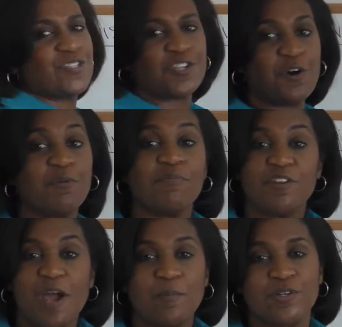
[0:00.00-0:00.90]
So the
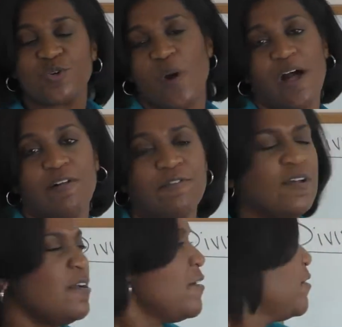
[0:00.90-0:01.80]
number 12,
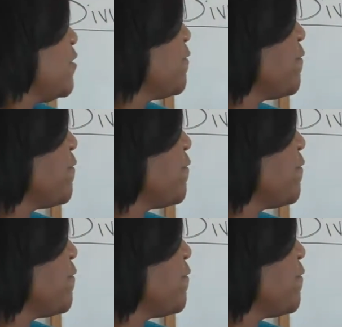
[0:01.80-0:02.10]
the